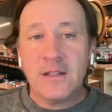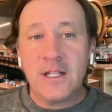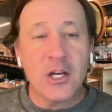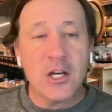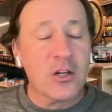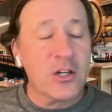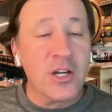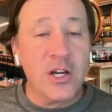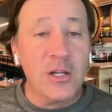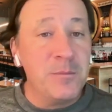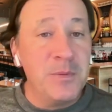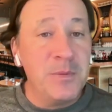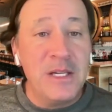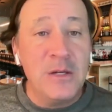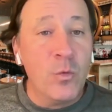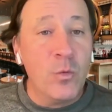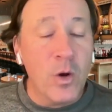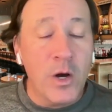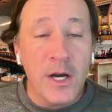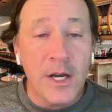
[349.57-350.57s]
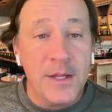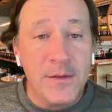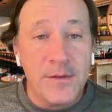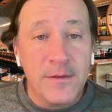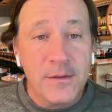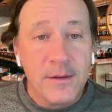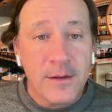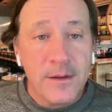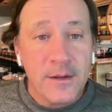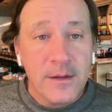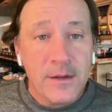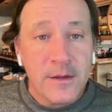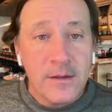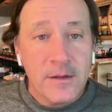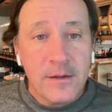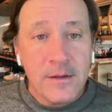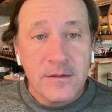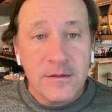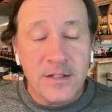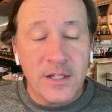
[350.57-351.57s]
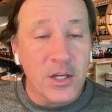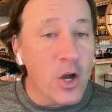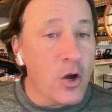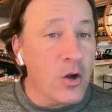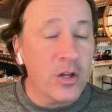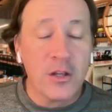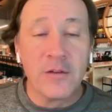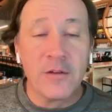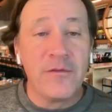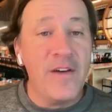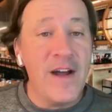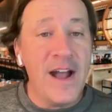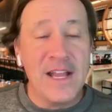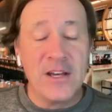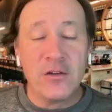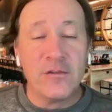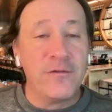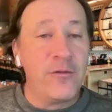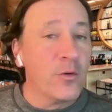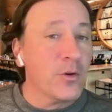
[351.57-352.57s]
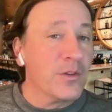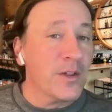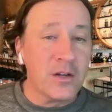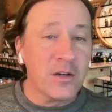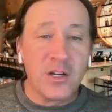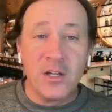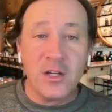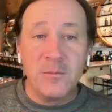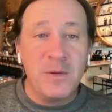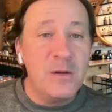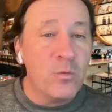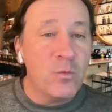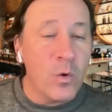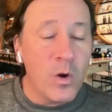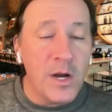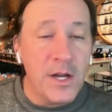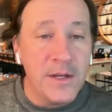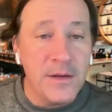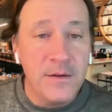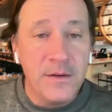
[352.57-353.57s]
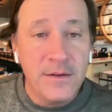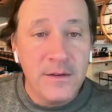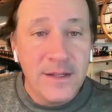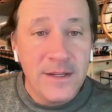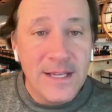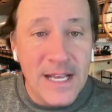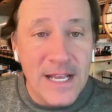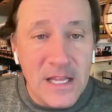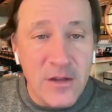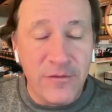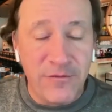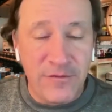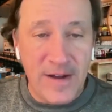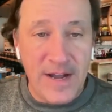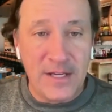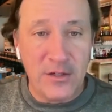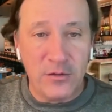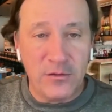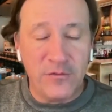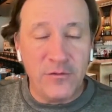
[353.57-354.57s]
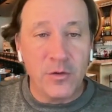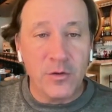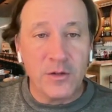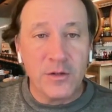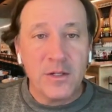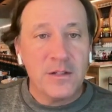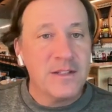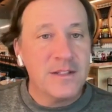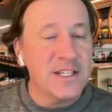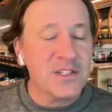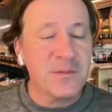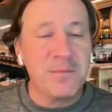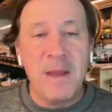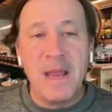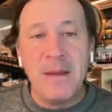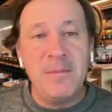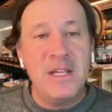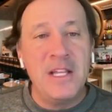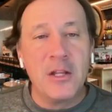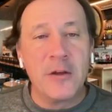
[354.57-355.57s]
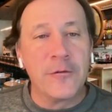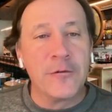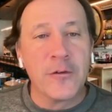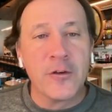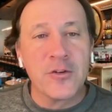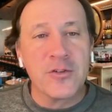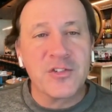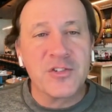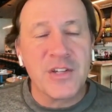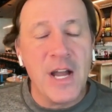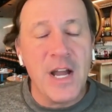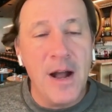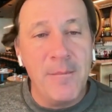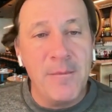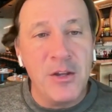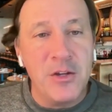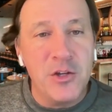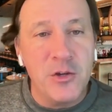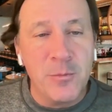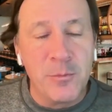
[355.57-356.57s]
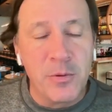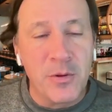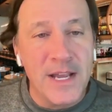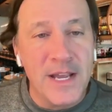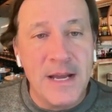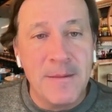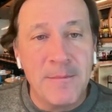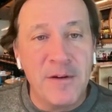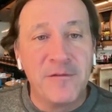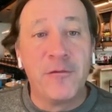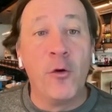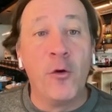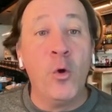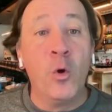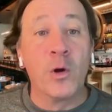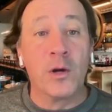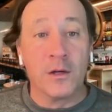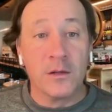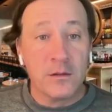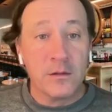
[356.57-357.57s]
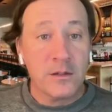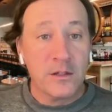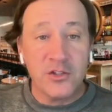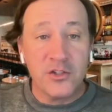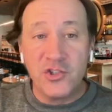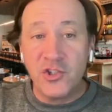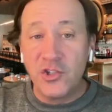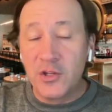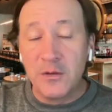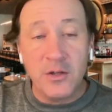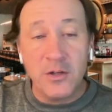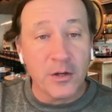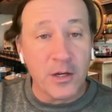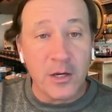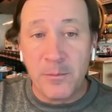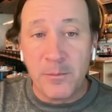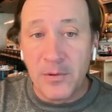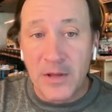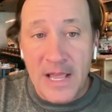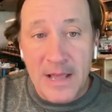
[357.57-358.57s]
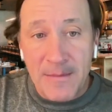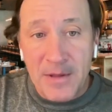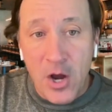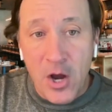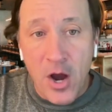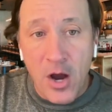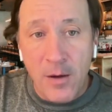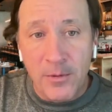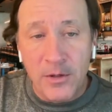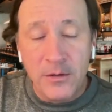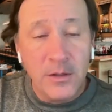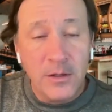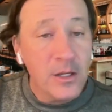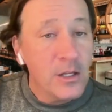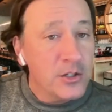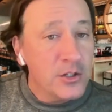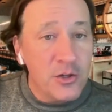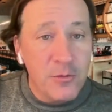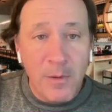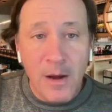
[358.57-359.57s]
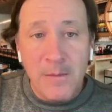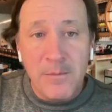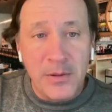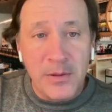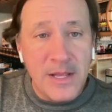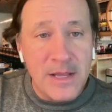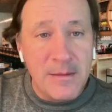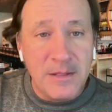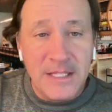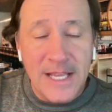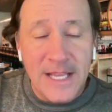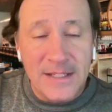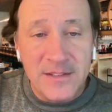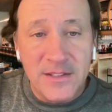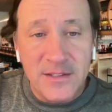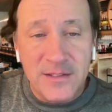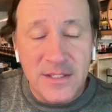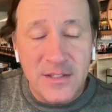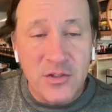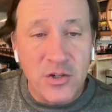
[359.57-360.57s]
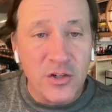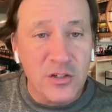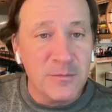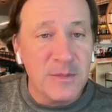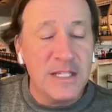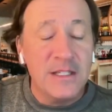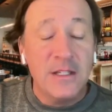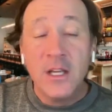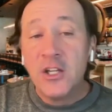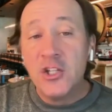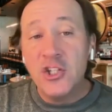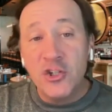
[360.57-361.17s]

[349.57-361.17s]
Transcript: There could be one to go to the Final Four. There could be one in the Final Four. This may be the first time that you play them at four because you're going to play them at Auburn. You might play them in the SEC tournament.